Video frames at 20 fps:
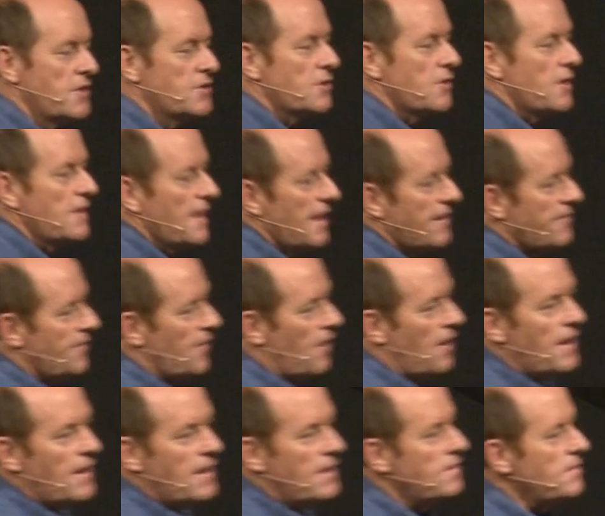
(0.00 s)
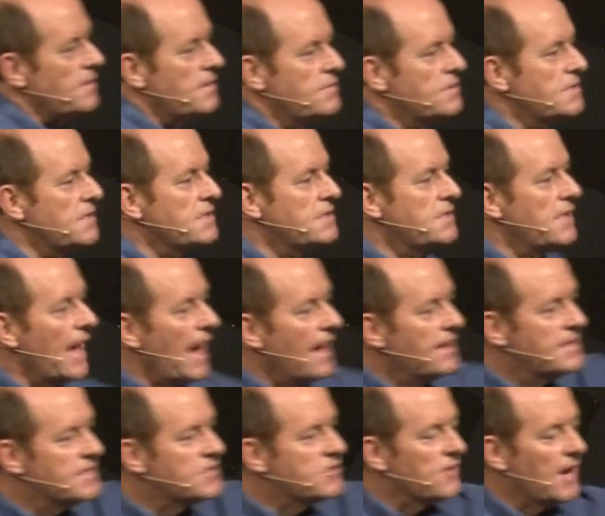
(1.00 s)
during that five, it was just, you had
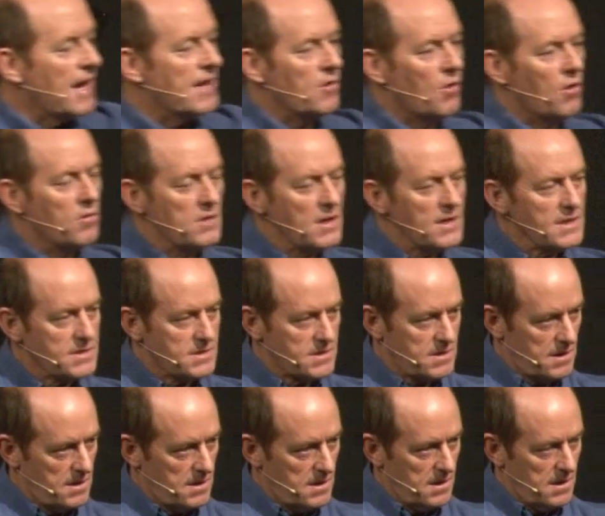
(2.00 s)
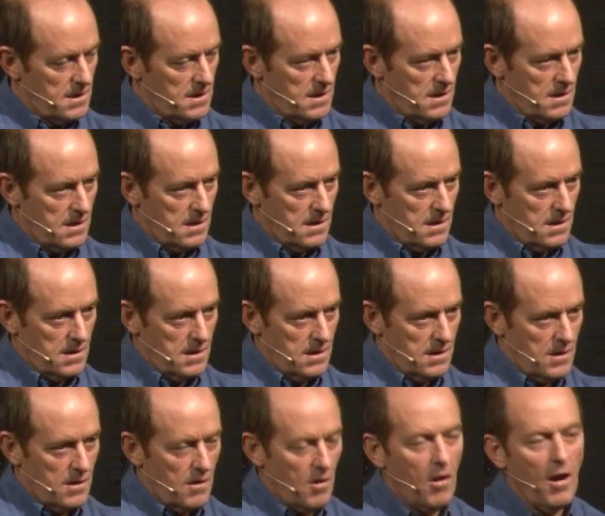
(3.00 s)
this great long list.
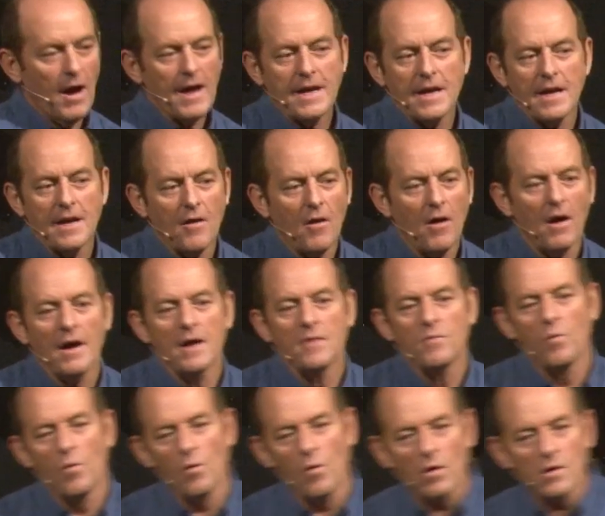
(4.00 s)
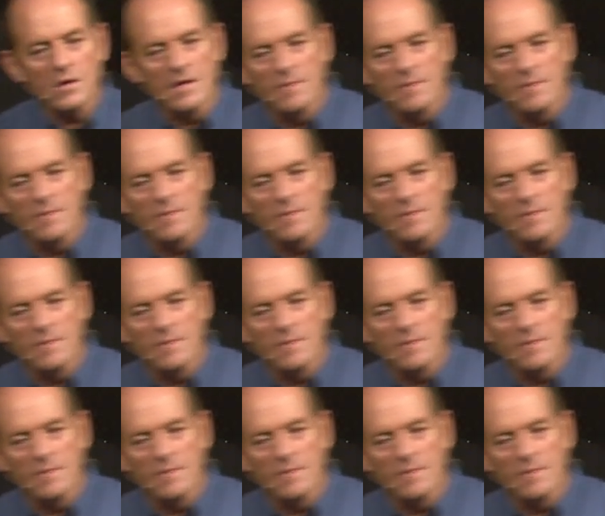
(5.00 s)
I walked